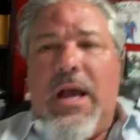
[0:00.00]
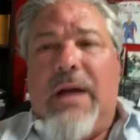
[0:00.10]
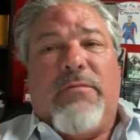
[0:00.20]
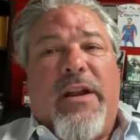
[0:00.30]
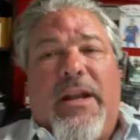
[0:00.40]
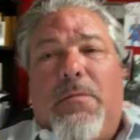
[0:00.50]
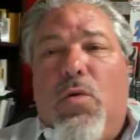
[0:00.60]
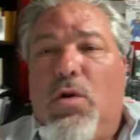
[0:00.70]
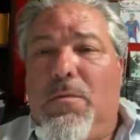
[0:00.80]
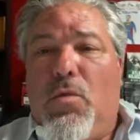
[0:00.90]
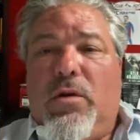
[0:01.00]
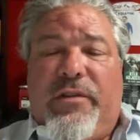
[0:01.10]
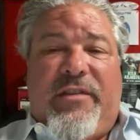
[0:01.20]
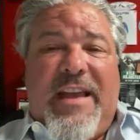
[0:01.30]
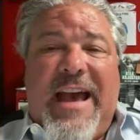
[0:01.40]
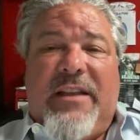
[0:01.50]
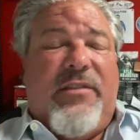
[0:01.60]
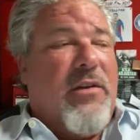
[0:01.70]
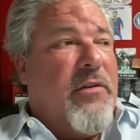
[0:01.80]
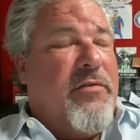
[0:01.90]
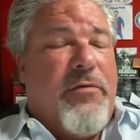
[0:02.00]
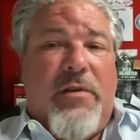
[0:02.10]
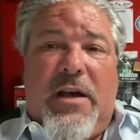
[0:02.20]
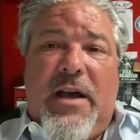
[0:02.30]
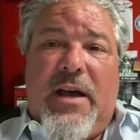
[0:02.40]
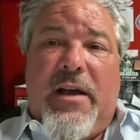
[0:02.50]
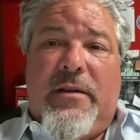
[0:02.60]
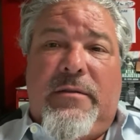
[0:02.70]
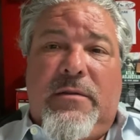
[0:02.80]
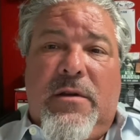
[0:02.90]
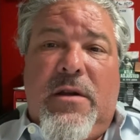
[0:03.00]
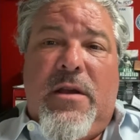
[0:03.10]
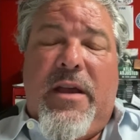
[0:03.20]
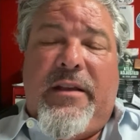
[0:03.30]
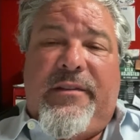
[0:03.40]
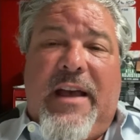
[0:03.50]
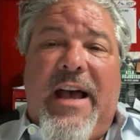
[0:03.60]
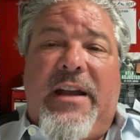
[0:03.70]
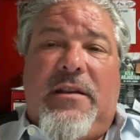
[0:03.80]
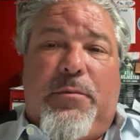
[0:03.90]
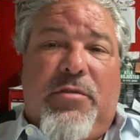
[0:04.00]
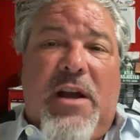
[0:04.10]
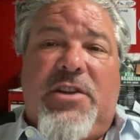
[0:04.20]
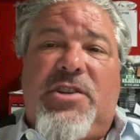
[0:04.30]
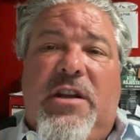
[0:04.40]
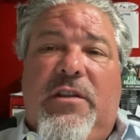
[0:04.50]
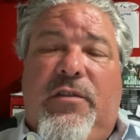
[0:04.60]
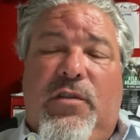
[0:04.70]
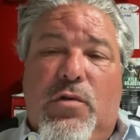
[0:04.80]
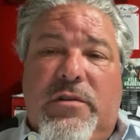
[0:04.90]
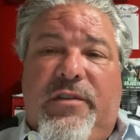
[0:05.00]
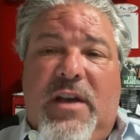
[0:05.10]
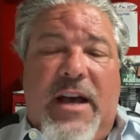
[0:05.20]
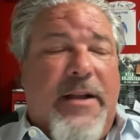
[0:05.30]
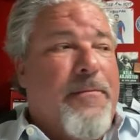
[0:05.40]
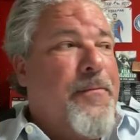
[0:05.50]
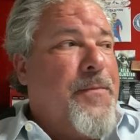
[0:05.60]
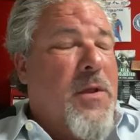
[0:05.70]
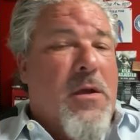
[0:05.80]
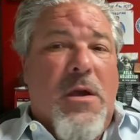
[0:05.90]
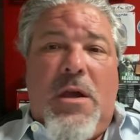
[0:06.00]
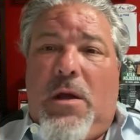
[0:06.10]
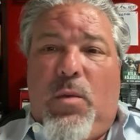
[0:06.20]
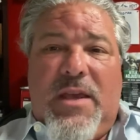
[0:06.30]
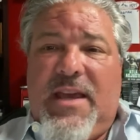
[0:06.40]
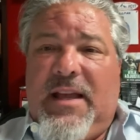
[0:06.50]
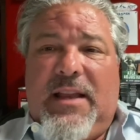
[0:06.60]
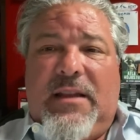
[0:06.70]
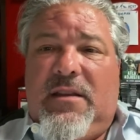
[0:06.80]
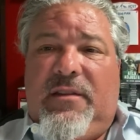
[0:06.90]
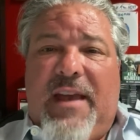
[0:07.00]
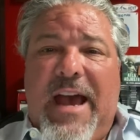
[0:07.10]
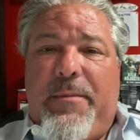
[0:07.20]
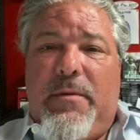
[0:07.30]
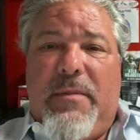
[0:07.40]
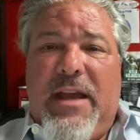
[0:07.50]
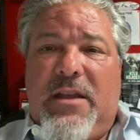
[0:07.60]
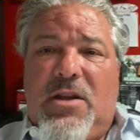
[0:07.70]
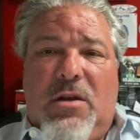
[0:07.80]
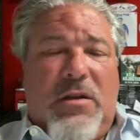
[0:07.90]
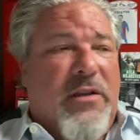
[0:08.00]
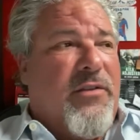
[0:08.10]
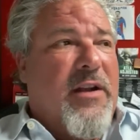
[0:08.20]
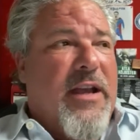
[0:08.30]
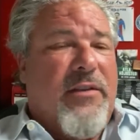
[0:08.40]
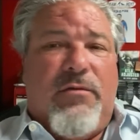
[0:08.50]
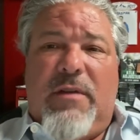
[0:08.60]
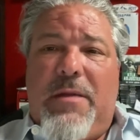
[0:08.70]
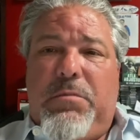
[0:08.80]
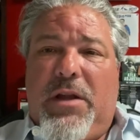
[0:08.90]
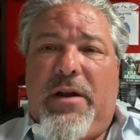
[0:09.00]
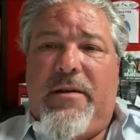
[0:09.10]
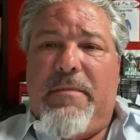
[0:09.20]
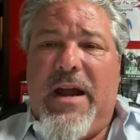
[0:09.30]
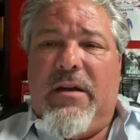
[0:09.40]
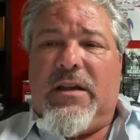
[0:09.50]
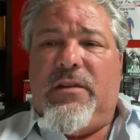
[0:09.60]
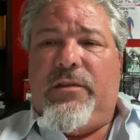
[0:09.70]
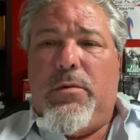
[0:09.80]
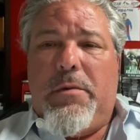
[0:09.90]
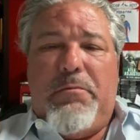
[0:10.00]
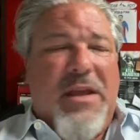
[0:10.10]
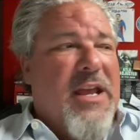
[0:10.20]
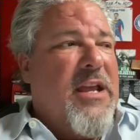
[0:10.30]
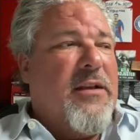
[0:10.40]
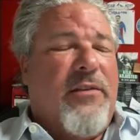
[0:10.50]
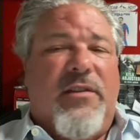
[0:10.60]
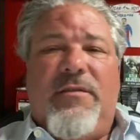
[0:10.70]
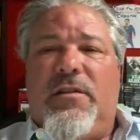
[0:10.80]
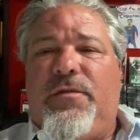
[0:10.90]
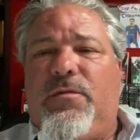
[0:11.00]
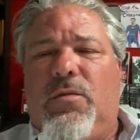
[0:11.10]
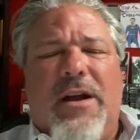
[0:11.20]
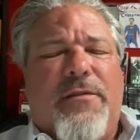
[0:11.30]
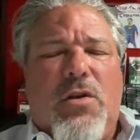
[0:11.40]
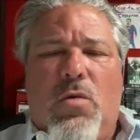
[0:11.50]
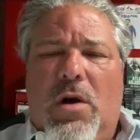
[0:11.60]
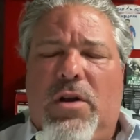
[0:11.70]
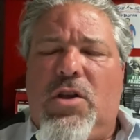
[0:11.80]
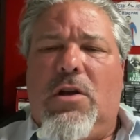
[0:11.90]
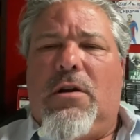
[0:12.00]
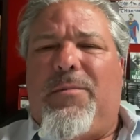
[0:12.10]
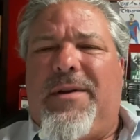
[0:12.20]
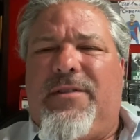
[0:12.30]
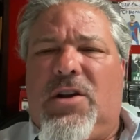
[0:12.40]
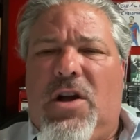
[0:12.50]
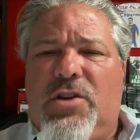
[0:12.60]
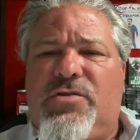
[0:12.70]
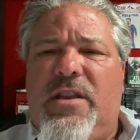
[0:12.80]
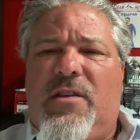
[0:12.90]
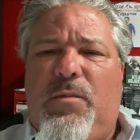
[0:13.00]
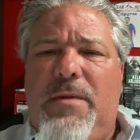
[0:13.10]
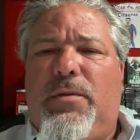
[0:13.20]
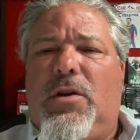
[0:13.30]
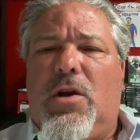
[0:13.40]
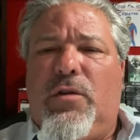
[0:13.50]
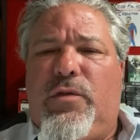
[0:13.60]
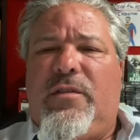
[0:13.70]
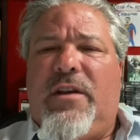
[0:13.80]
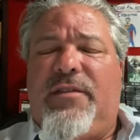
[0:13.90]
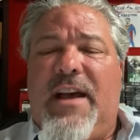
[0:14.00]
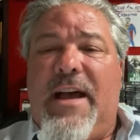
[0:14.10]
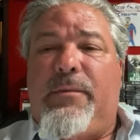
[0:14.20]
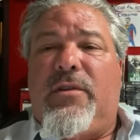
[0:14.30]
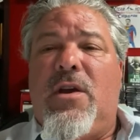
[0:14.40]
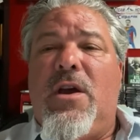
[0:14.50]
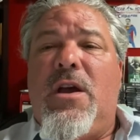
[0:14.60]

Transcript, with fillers: I'm reading more and more stats of uh, anxiety, depression, and suicide. And we can't let this happen, man. You know, listen, as red blooded Americans, human beings, even if wherever you are, Europe, whatever country, these people are going through tough times